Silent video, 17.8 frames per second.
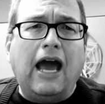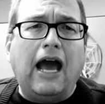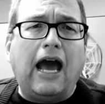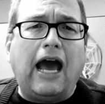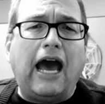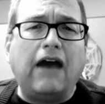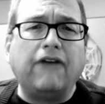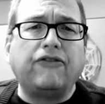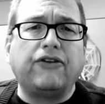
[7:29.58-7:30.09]

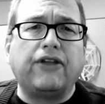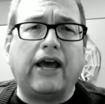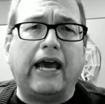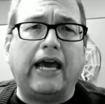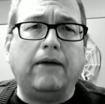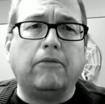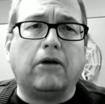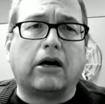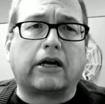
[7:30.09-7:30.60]
After the
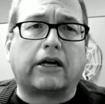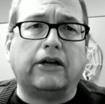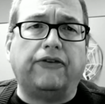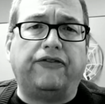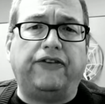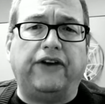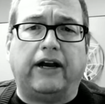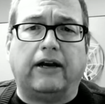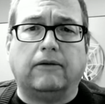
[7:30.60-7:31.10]
Haymarket
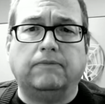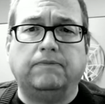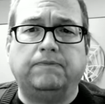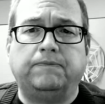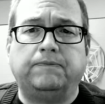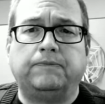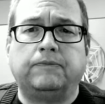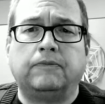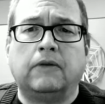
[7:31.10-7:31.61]
Affair,
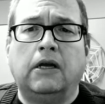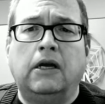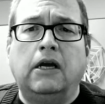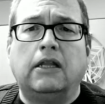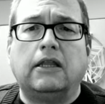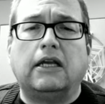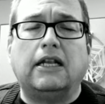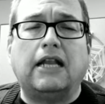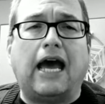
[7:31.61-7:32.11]

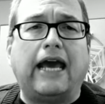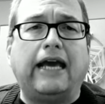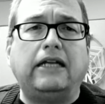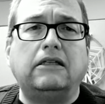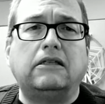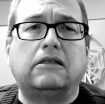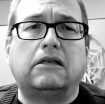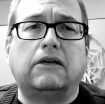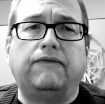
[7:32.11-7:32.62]
the
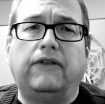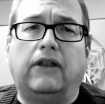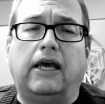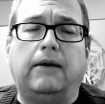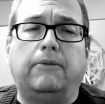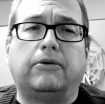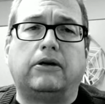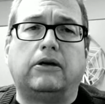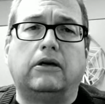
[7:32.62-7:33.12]
Knights of
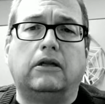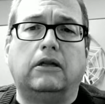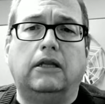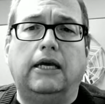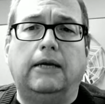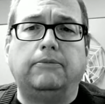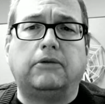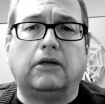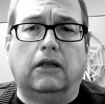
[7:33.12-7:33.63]
Labor
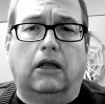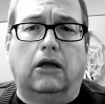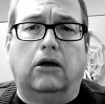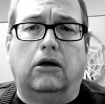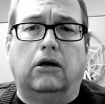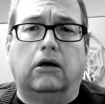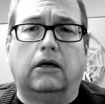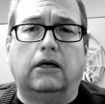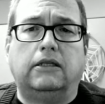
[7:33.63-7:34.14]
limped
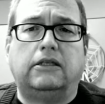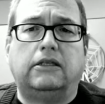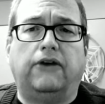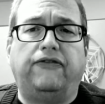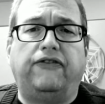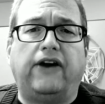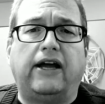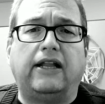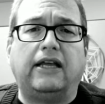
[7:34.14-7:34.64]
along until
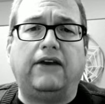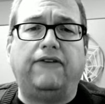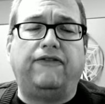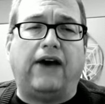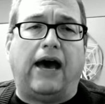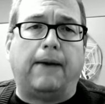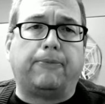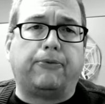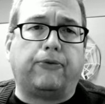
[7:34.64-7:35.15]
finally
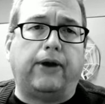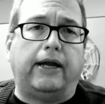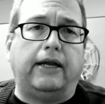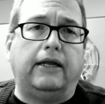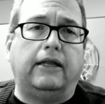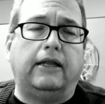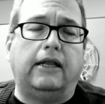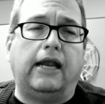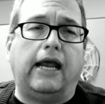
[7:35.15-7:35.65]

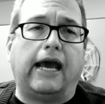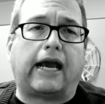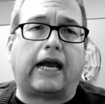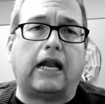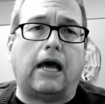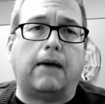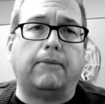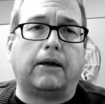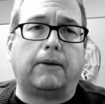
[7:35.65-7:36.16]
evaporating in the
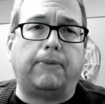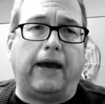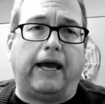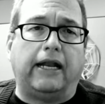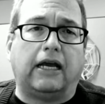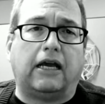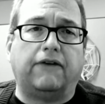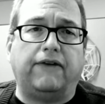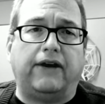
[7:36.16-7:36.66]
economic
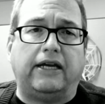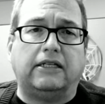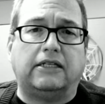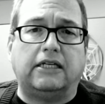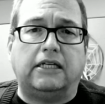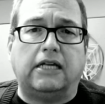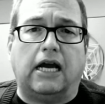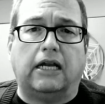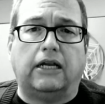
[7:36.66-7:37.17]
panic of
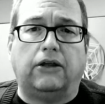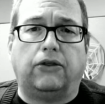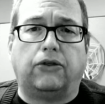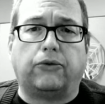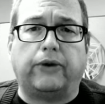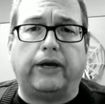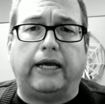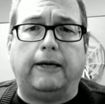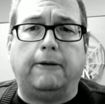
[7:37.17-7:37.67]

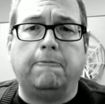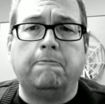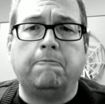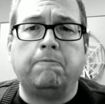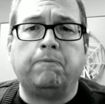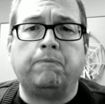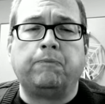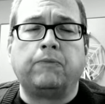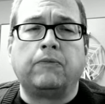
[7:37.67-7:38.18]
1893.
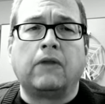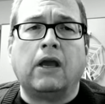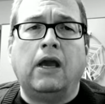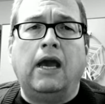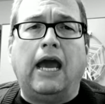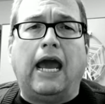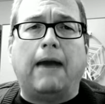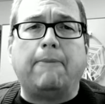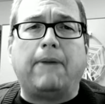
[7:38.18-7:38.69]

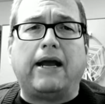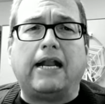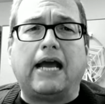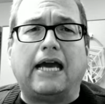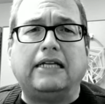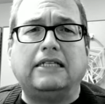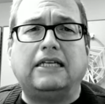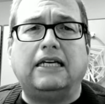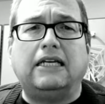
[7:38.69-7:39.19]
And by
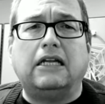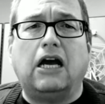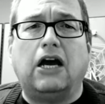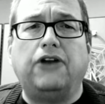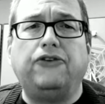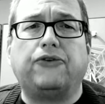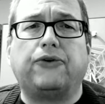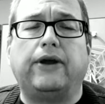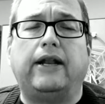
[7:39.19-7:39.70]

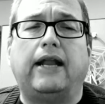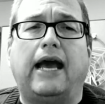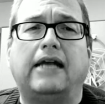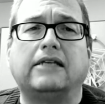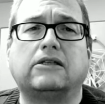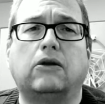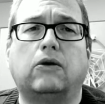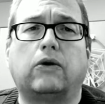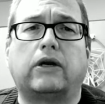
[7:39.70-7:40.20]
1900, as
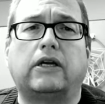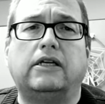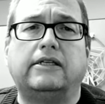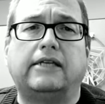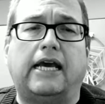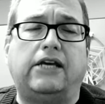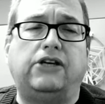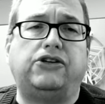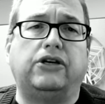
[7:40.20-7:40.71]
an
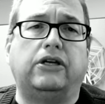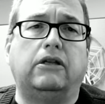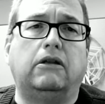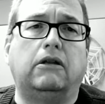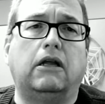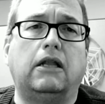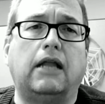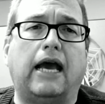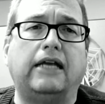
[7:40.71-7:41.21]
organization,
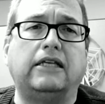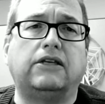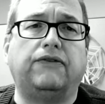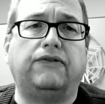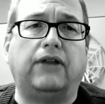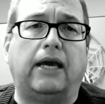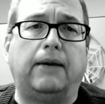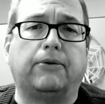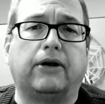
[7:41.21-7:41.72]
the Knights of
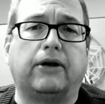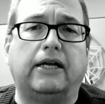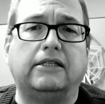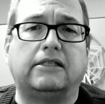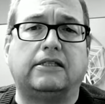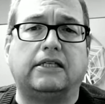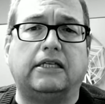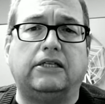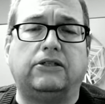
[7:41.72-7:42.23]
Labor had
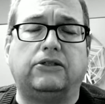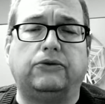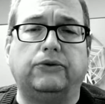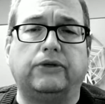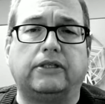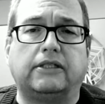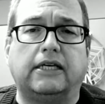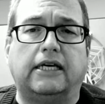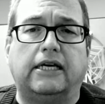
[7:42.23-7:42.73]
ceased to
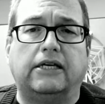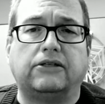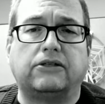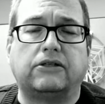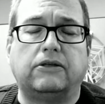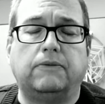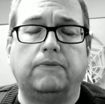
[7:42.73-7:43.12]
exist.